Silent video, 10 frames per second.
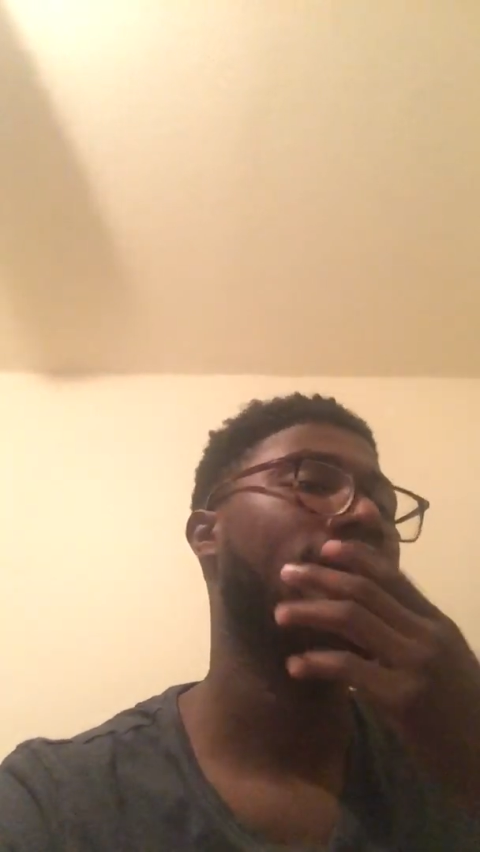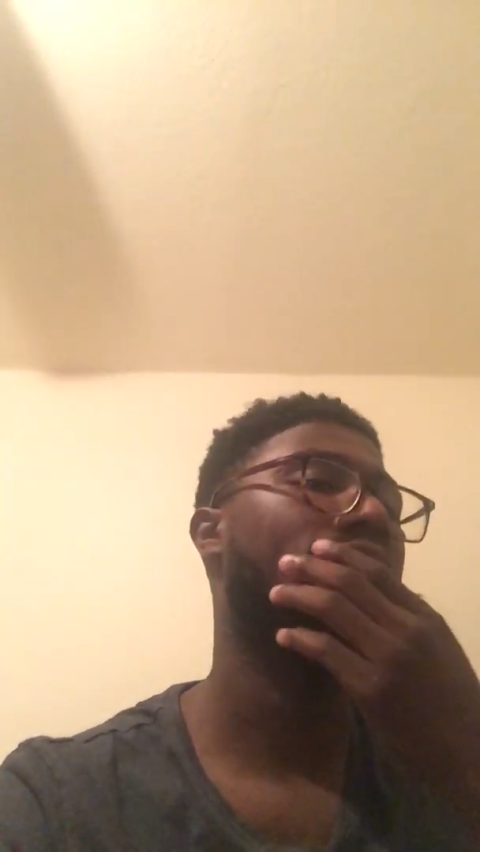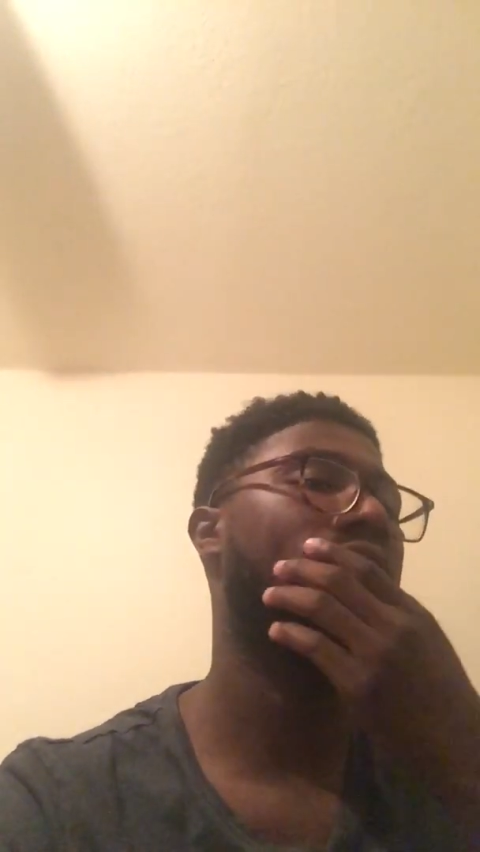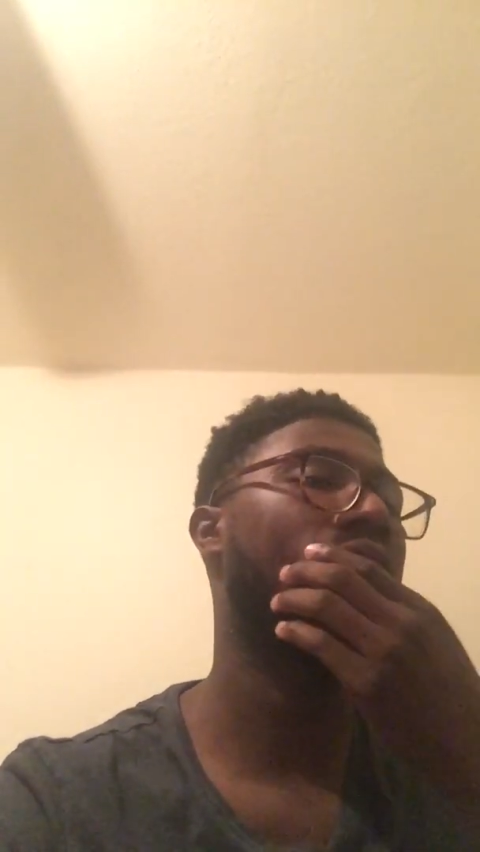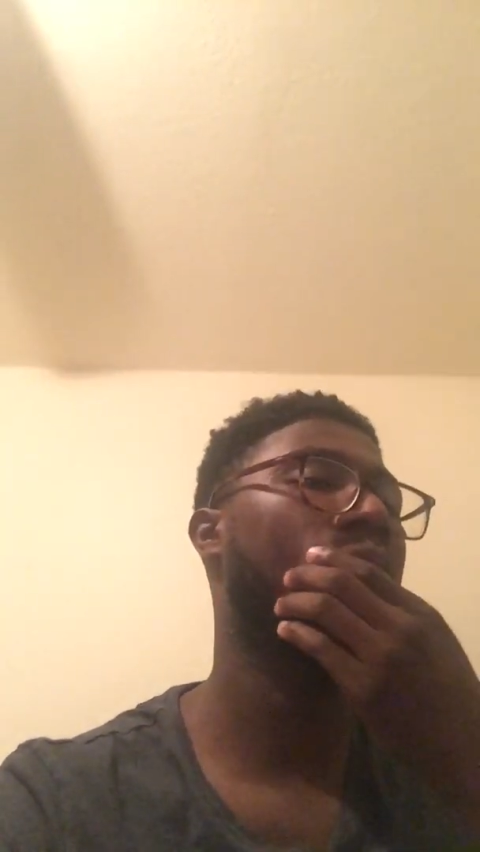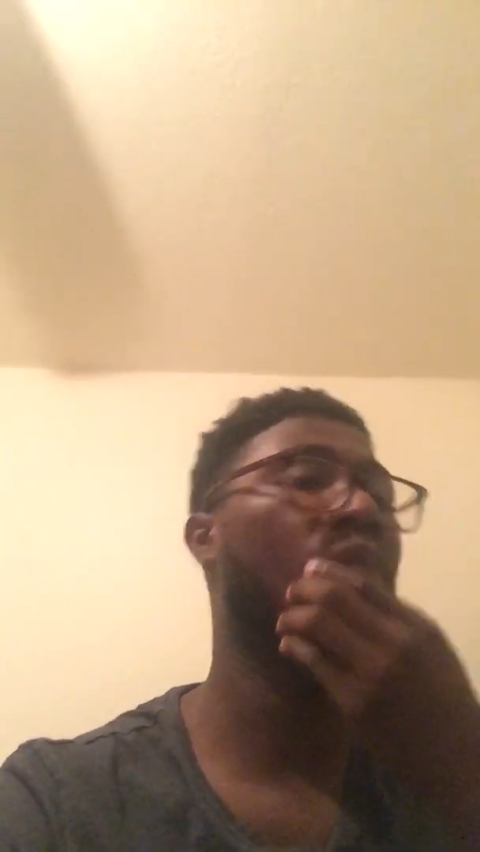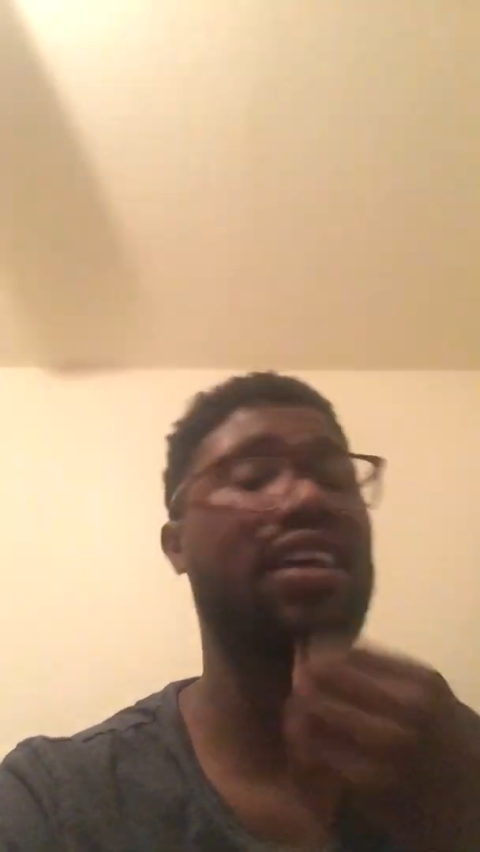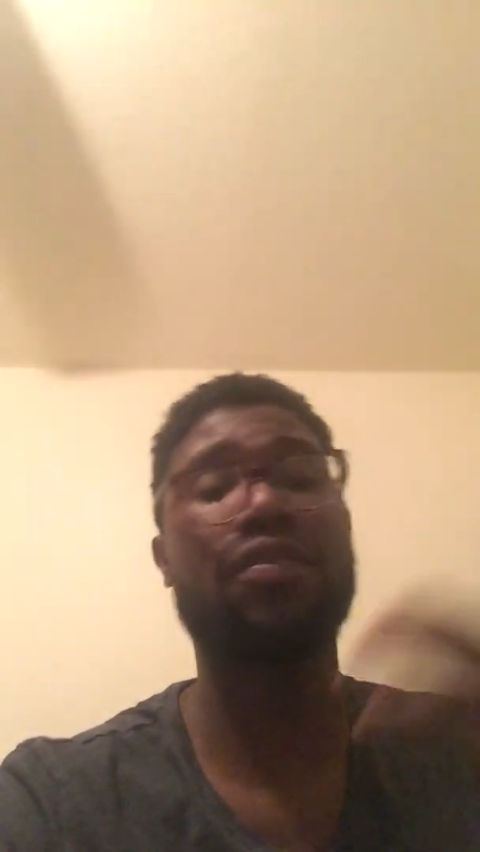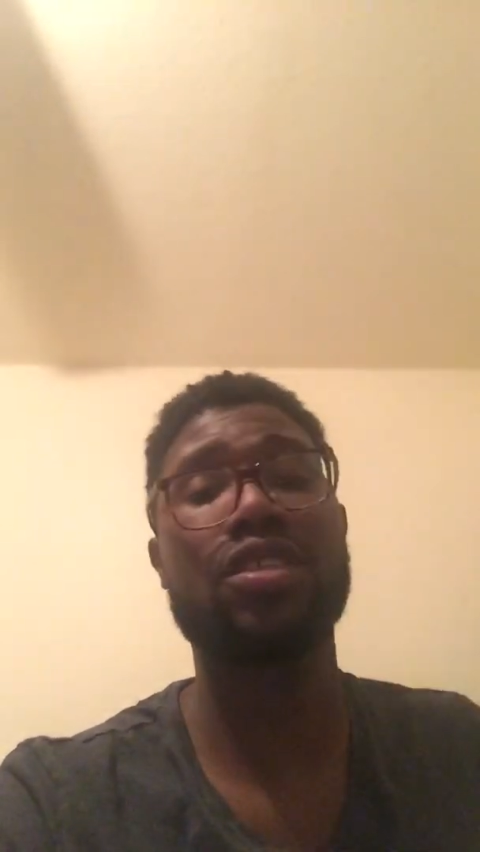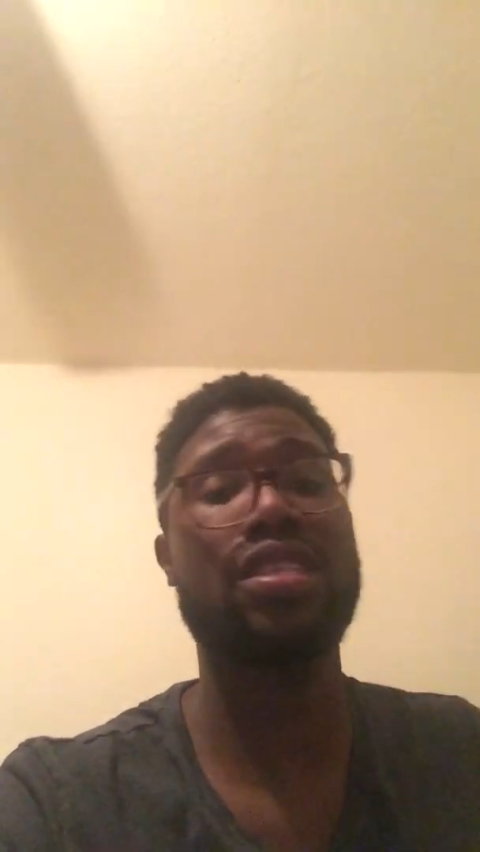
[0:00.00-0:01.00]

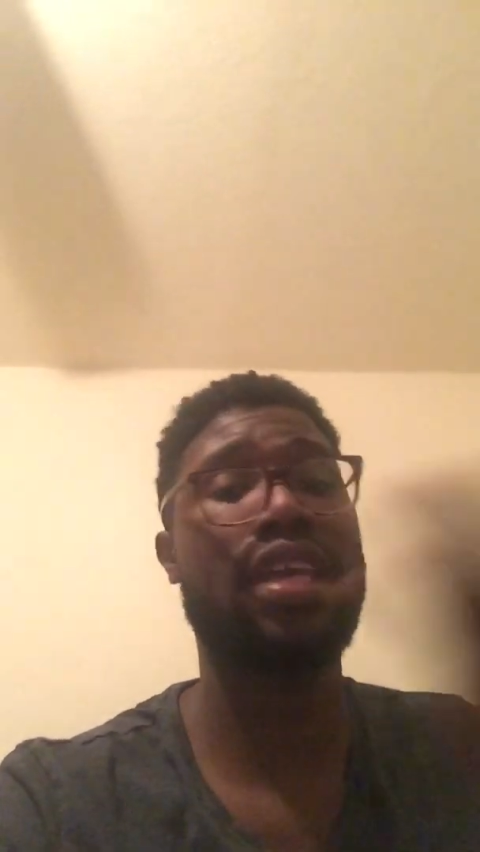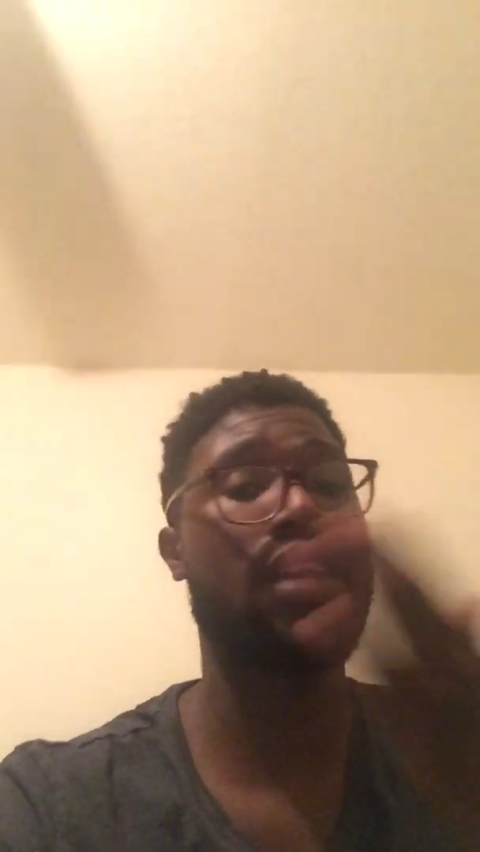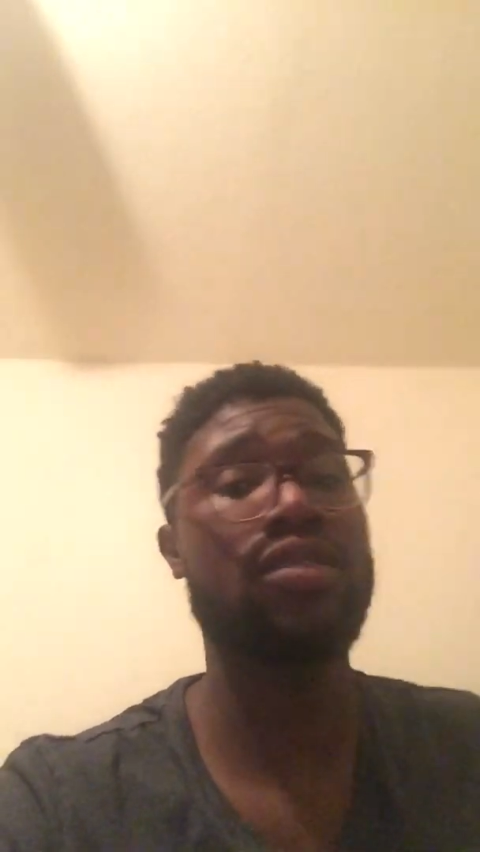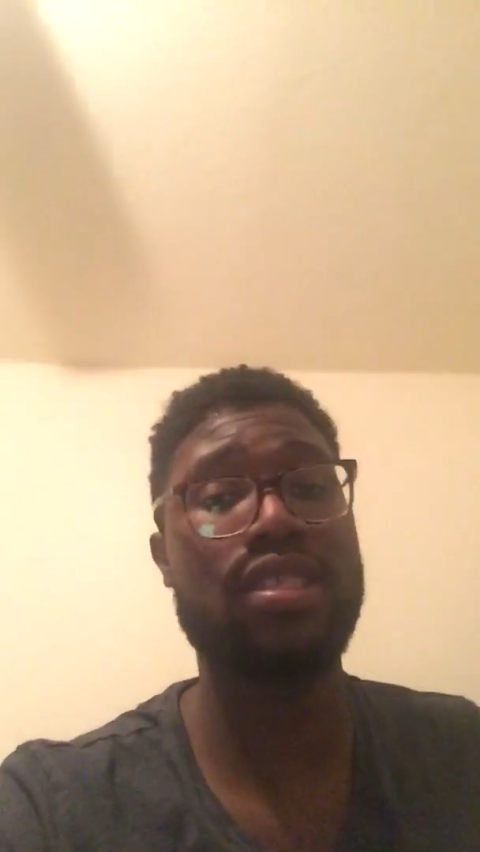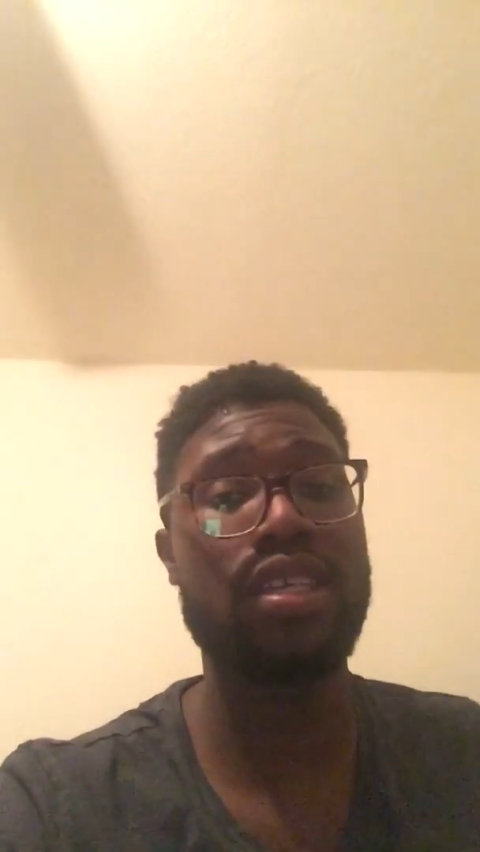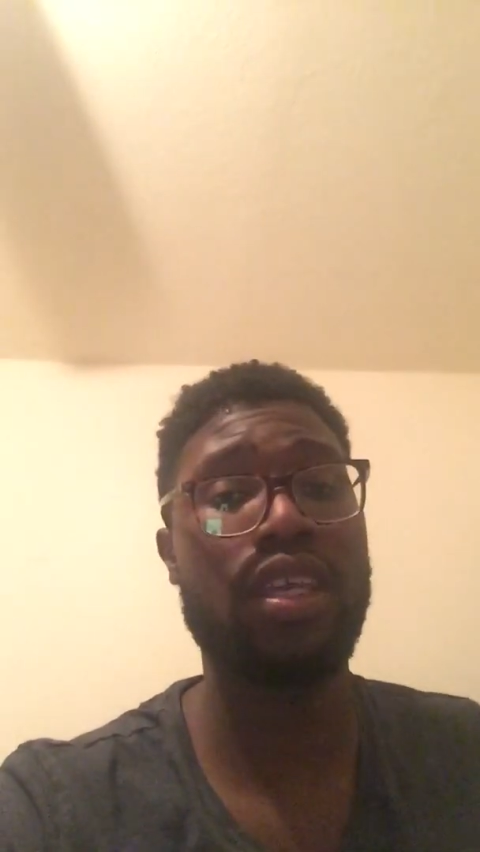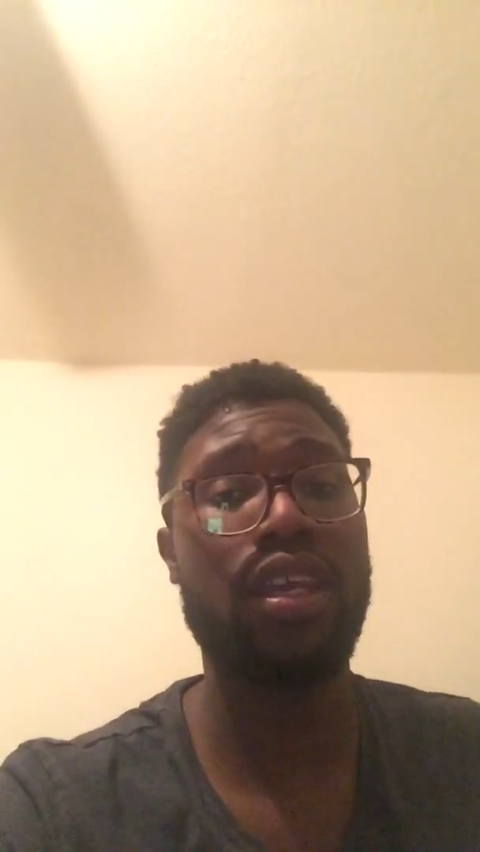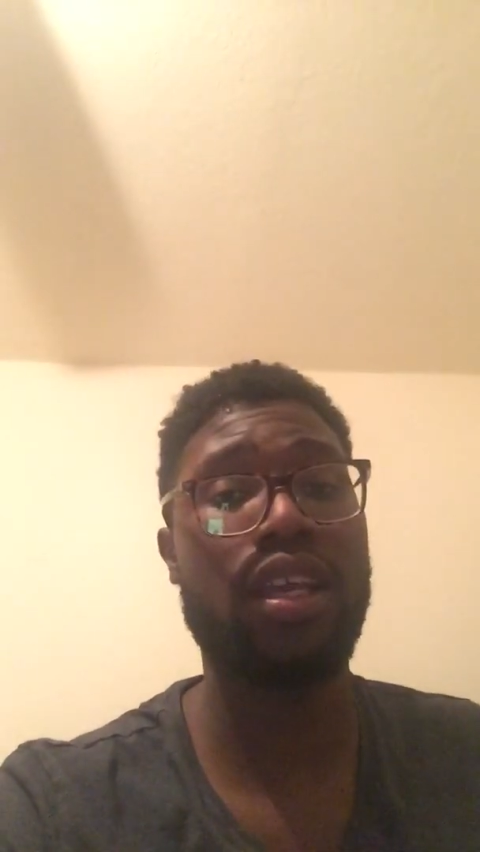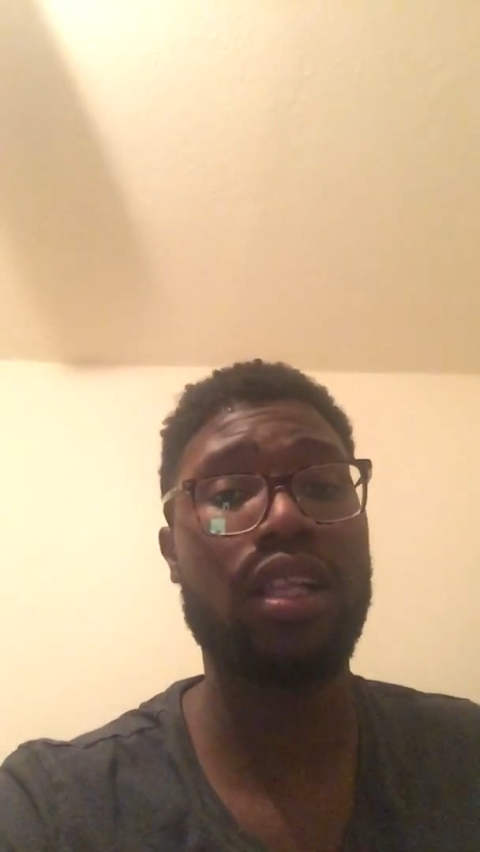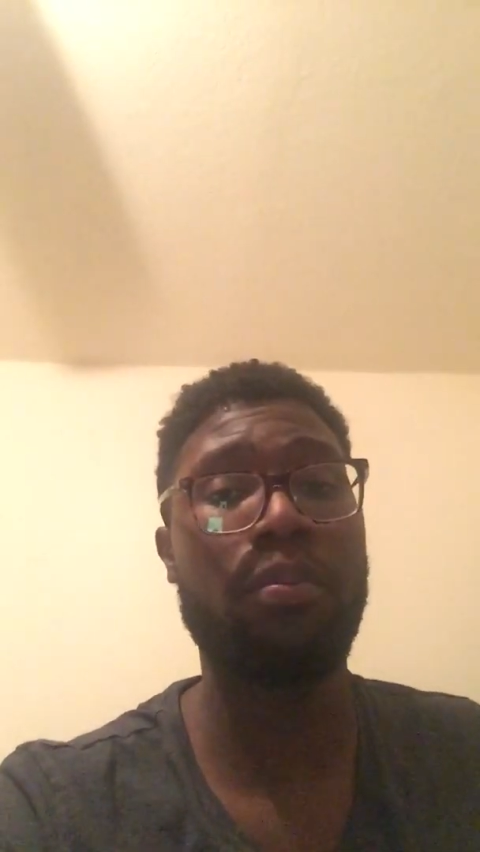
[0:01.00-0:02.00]
But if you're saying you see